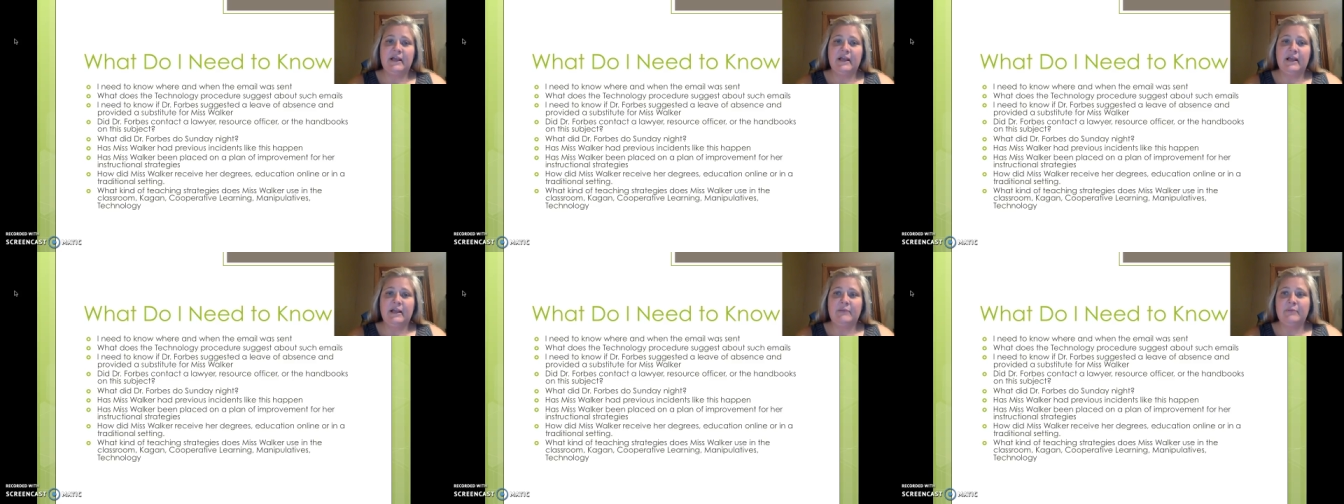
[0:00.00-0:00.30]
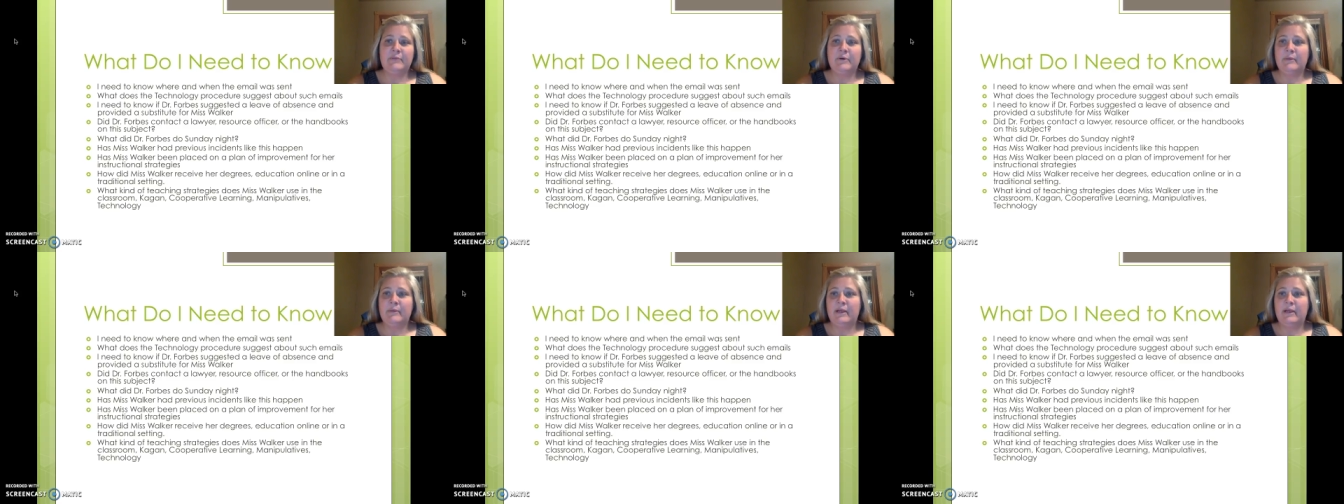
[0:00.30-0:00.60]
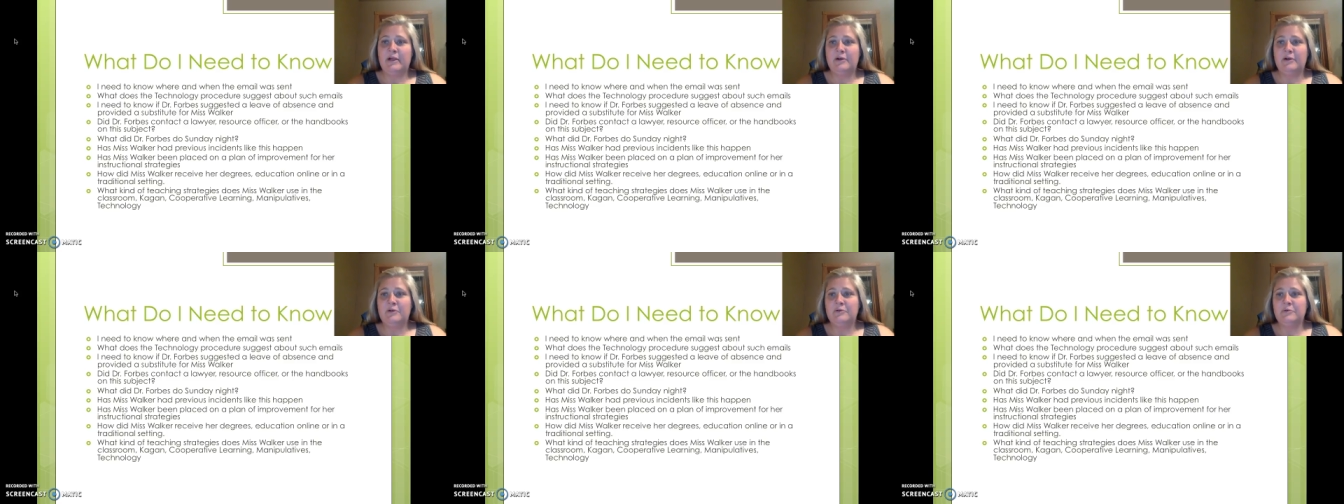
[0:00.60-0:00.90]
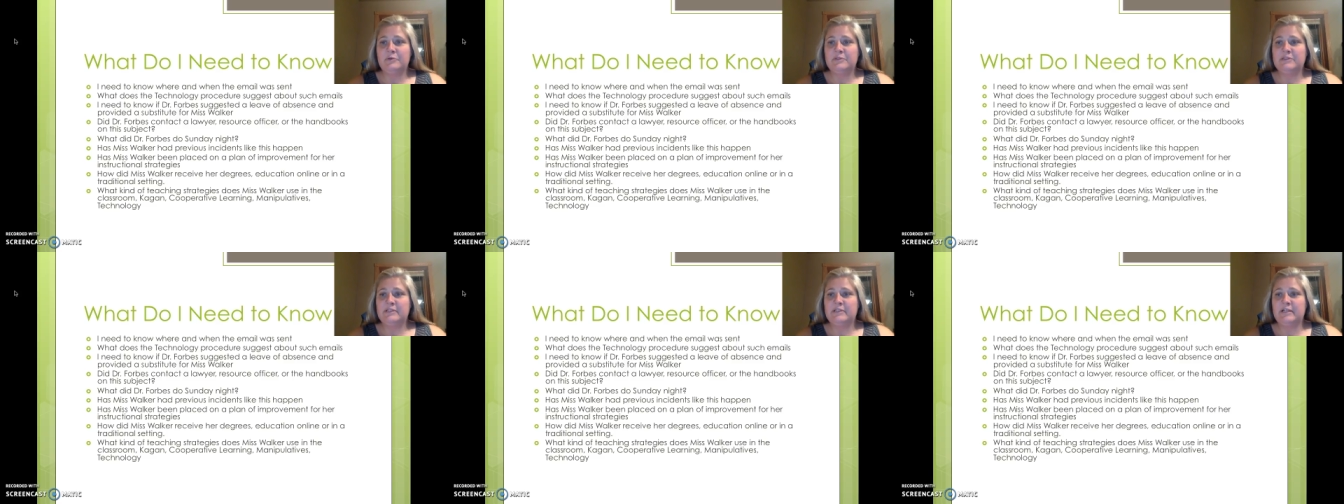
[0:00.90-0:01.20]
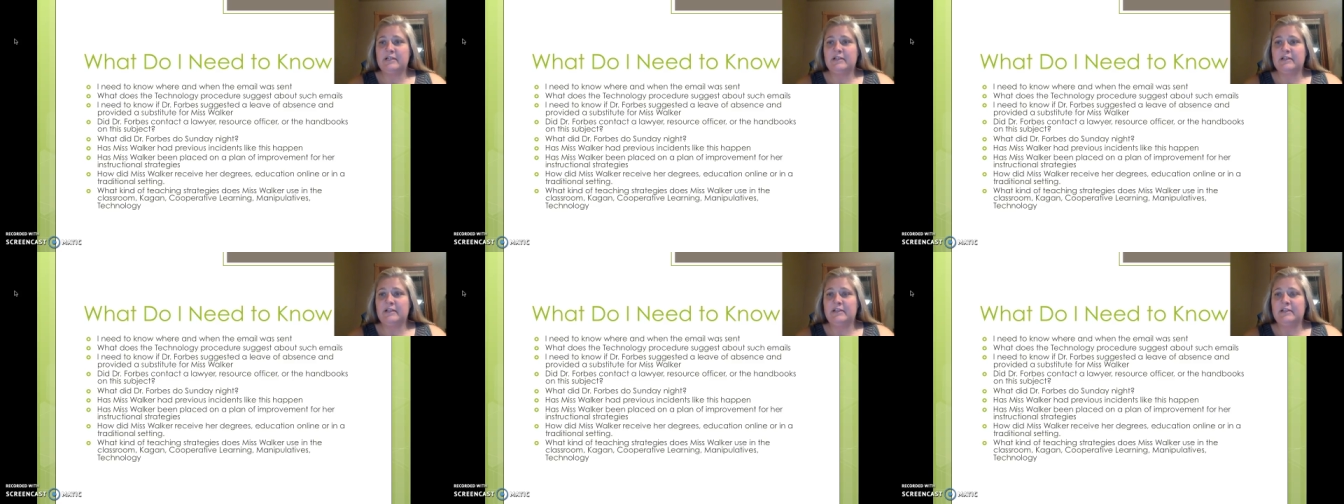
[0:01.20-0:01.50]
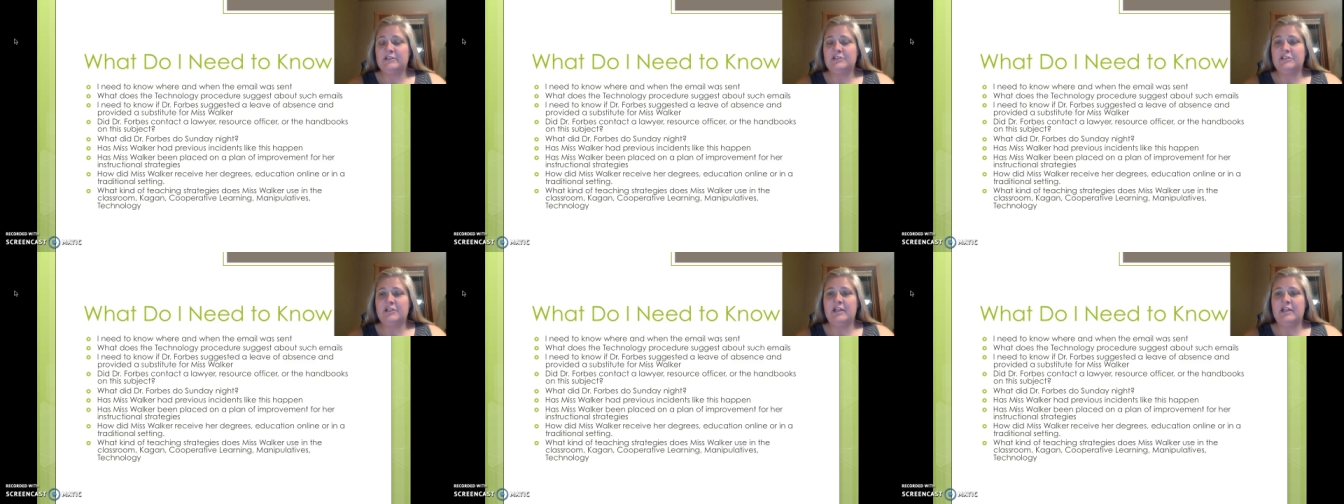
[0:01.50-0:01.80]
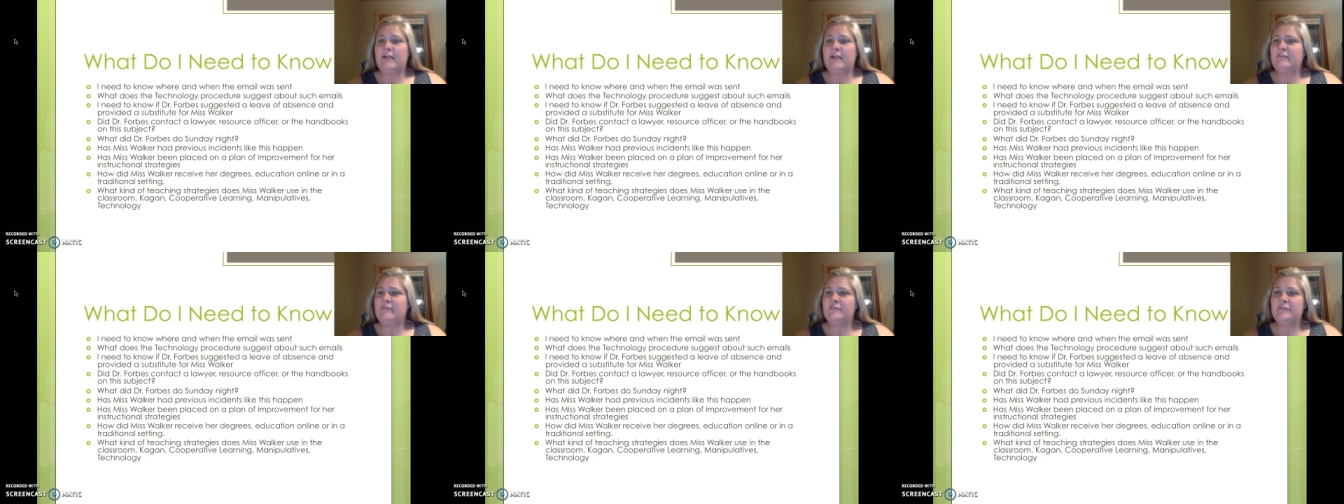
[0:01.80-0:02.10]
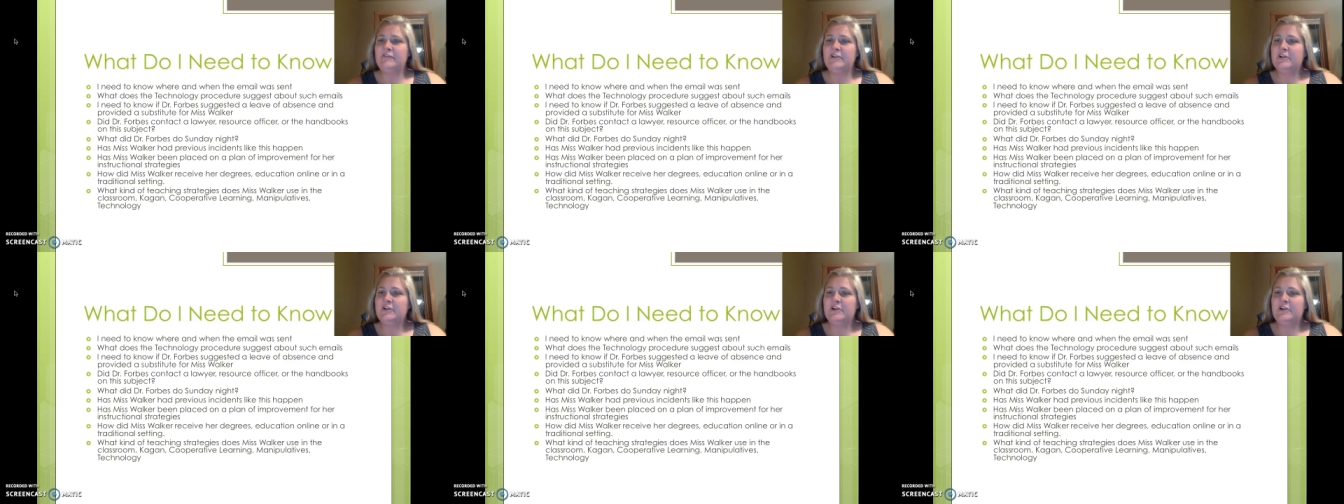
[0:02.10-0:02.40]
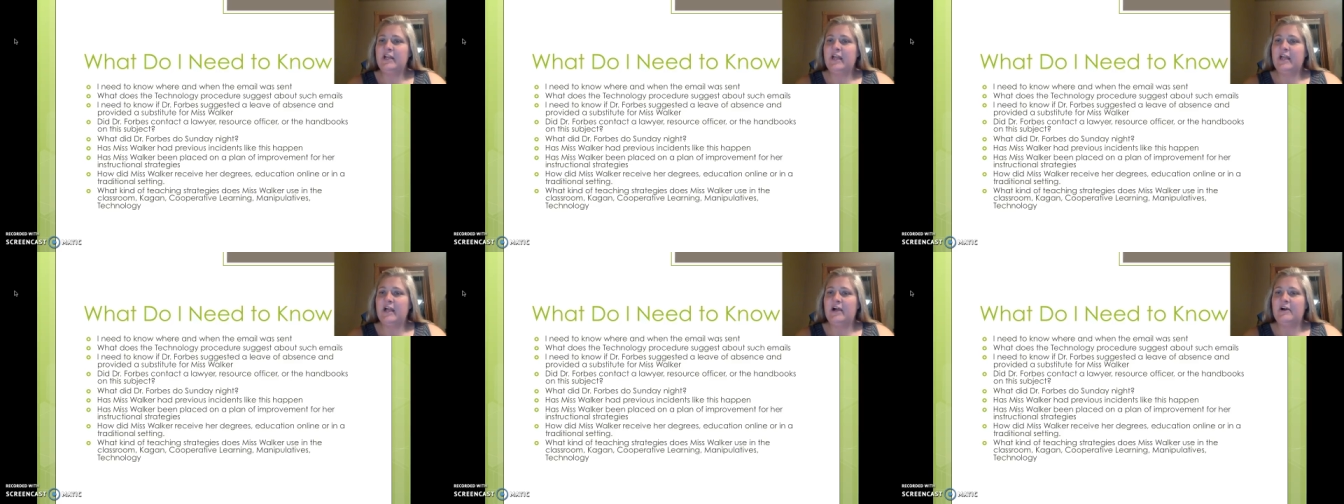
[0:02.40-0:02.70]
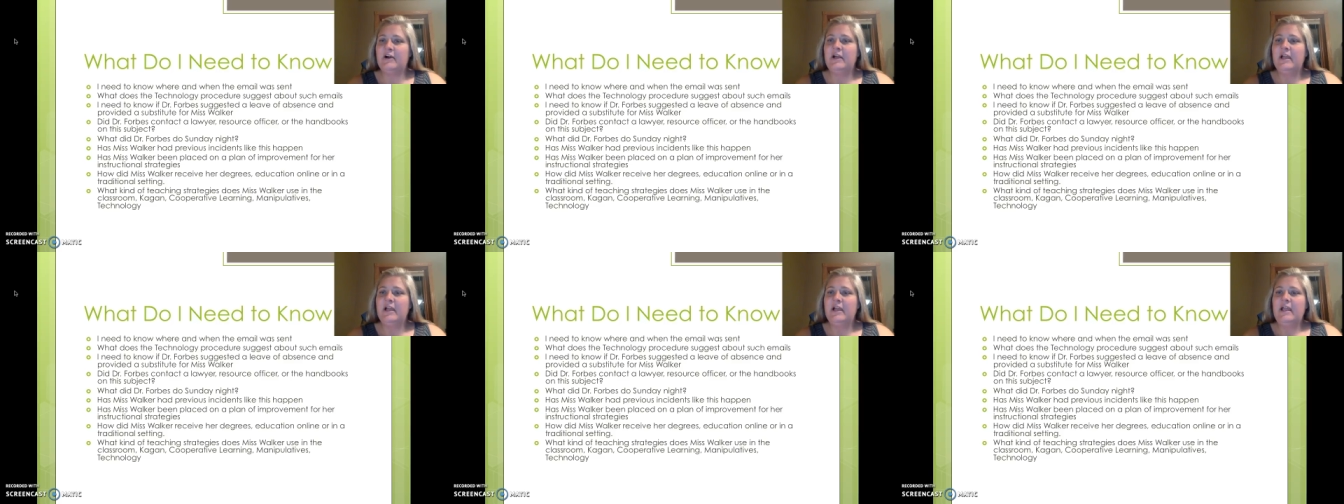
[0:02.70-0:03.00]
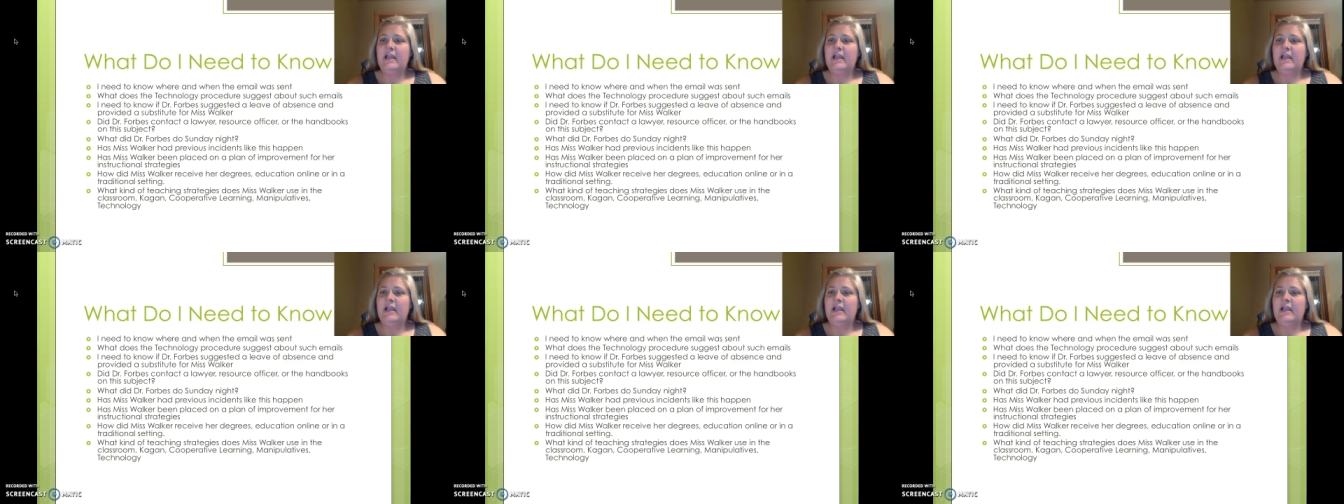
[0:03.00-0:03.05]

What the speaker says: I'm on my own with technology. I have to figure it out.